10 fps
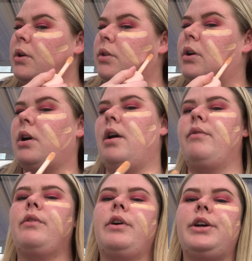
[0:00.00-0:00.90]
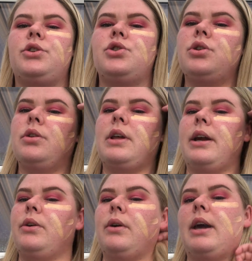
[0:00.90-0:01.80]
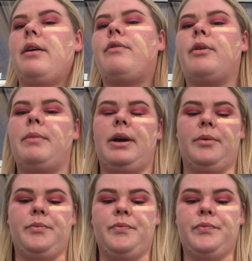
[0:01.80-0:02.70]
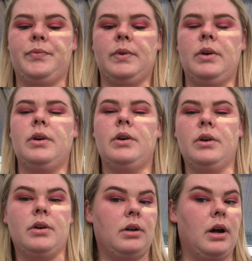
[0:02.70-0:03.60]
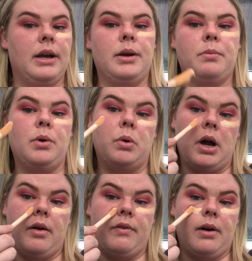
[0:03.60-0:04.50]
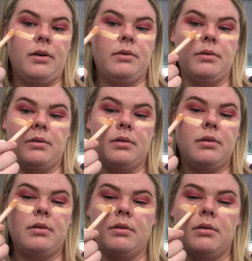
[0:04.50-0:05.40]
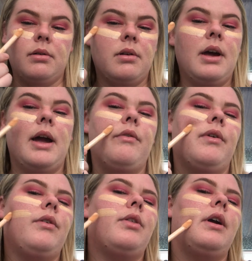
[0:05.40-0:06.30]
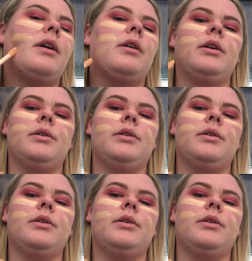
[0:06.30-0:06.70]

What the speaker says: the coverage that you get from it. Like, it will cover everything.